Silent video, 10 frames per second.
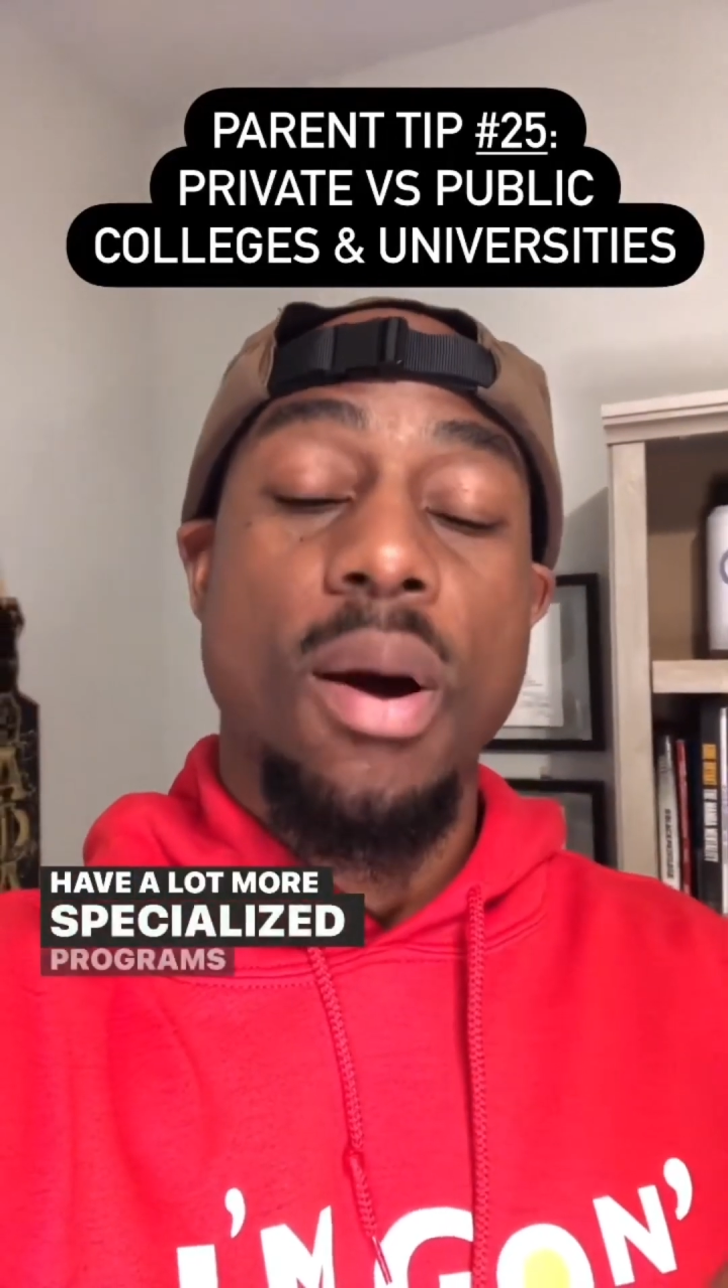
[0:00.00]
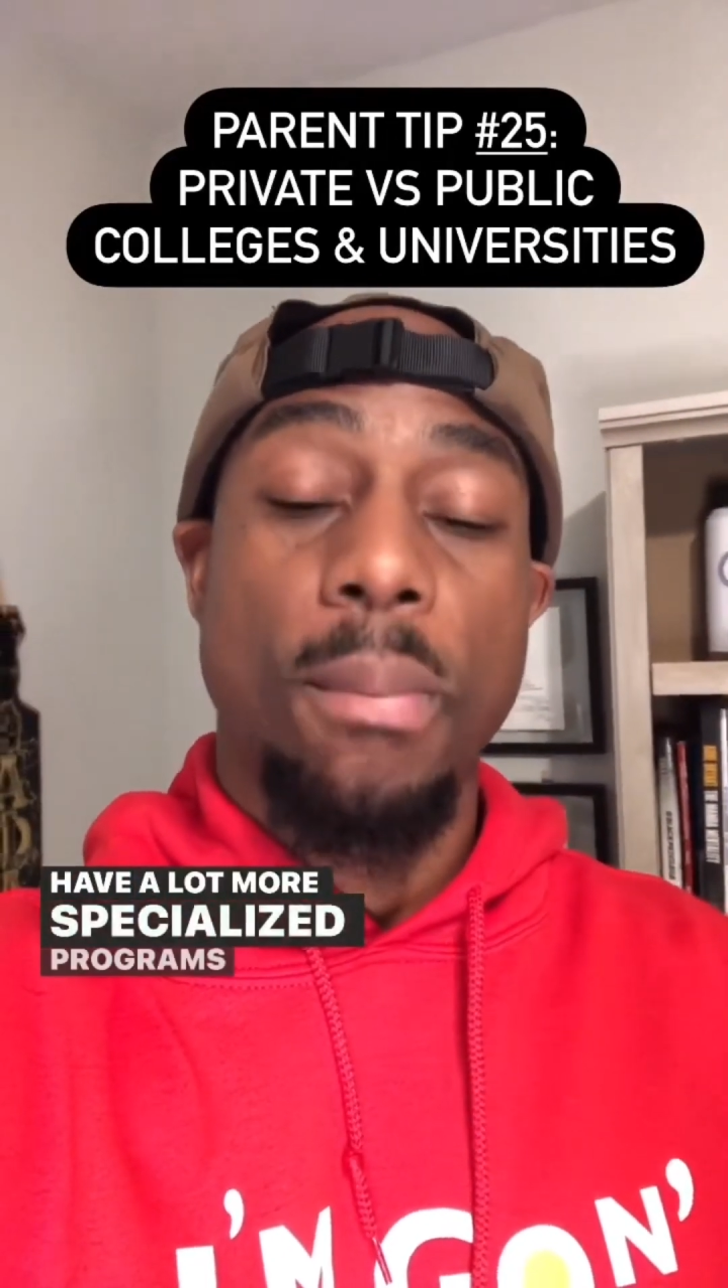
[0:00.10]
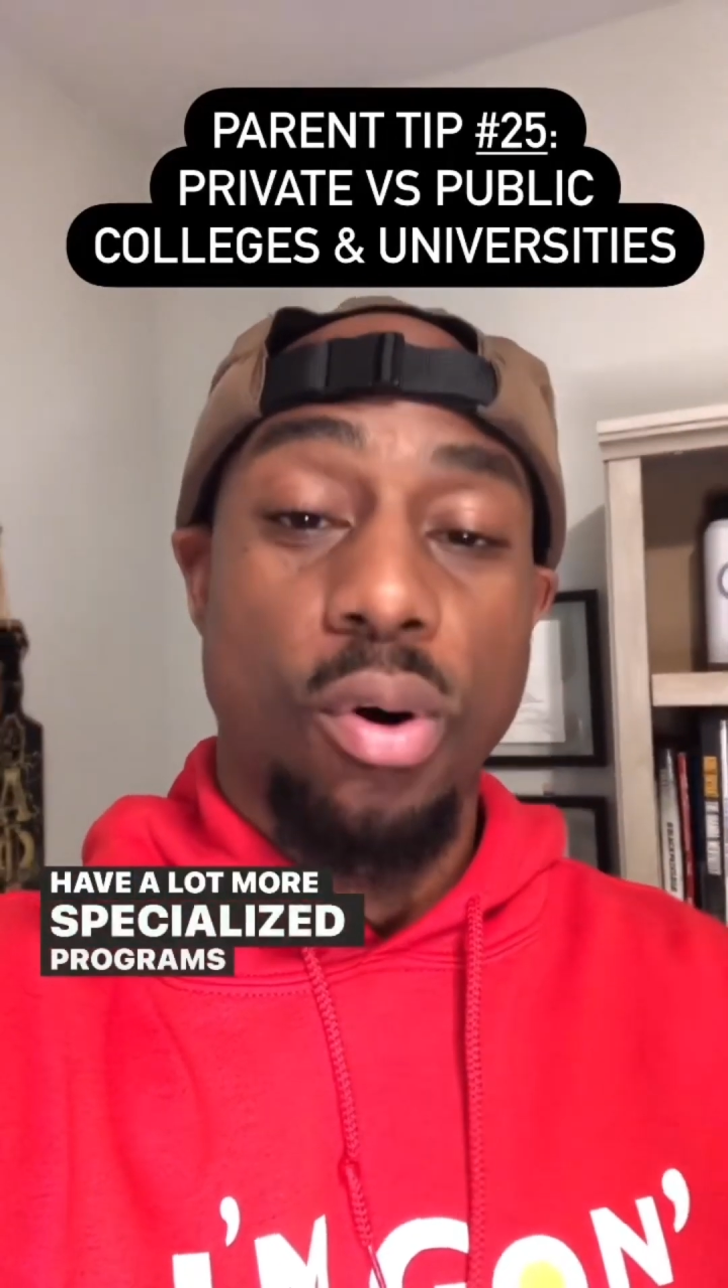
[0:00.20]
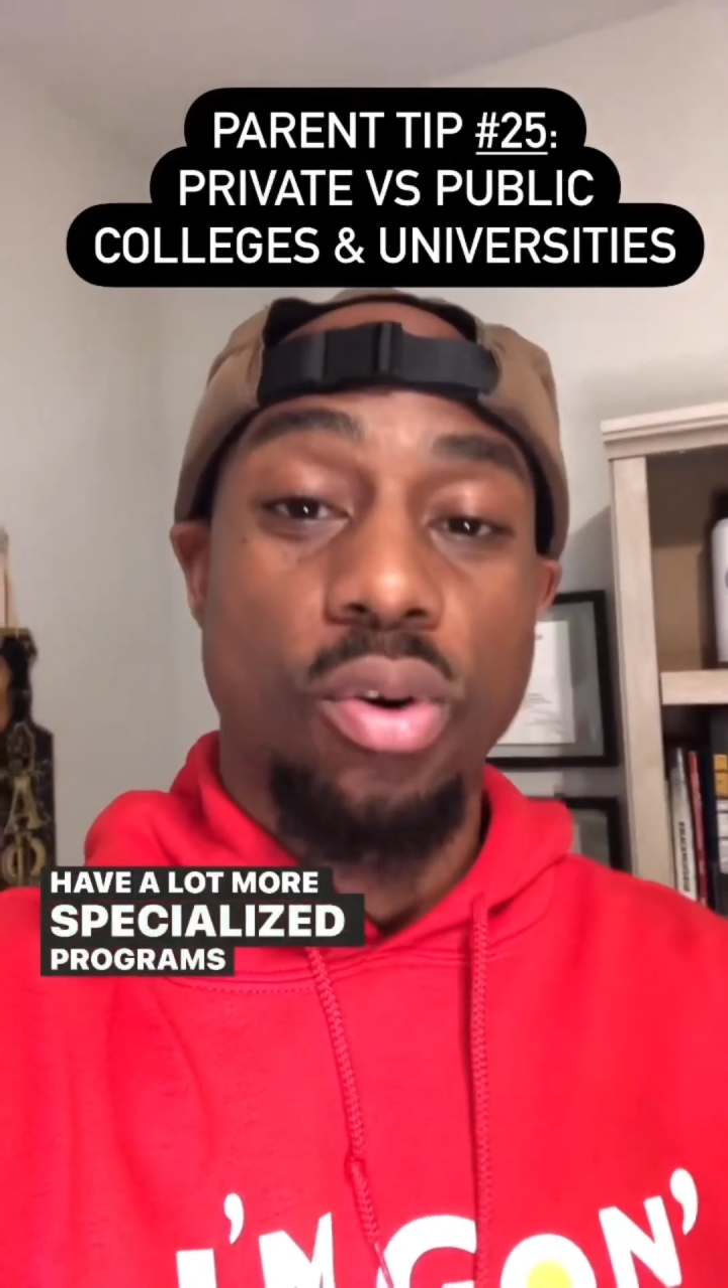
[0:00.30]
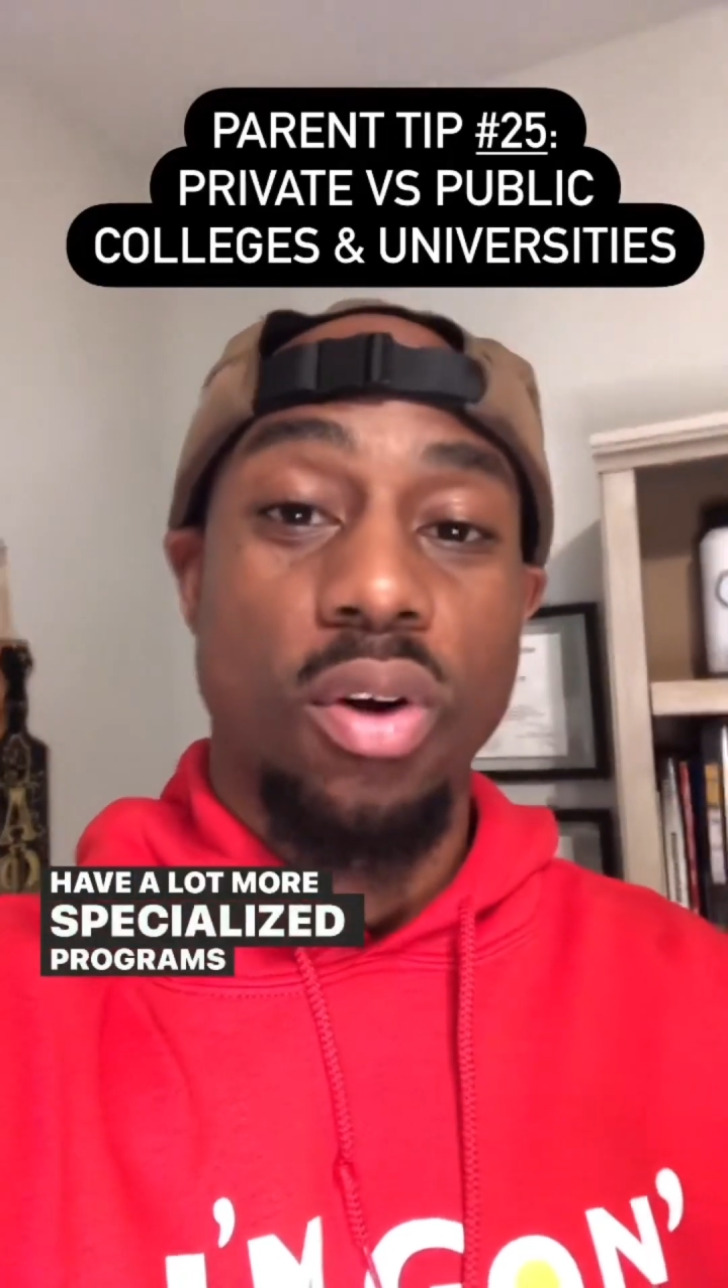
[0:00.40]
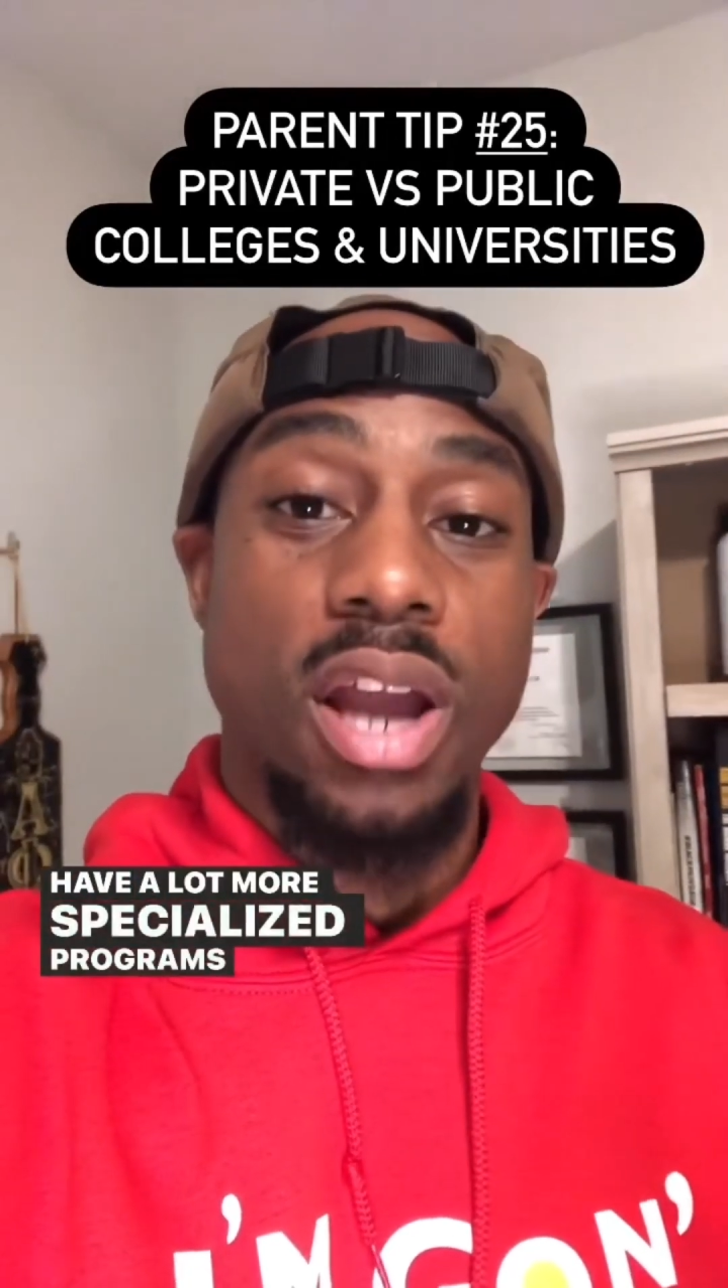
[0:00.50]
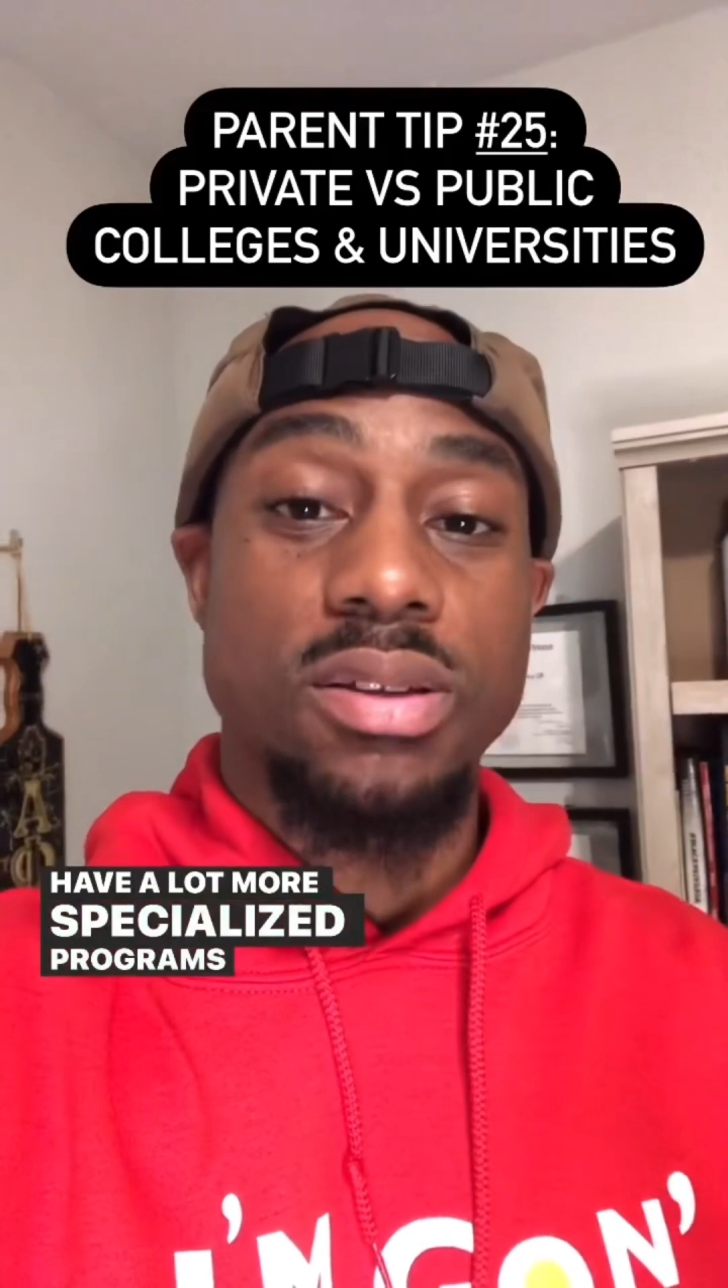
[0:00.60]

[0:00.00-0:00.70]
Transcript: programs.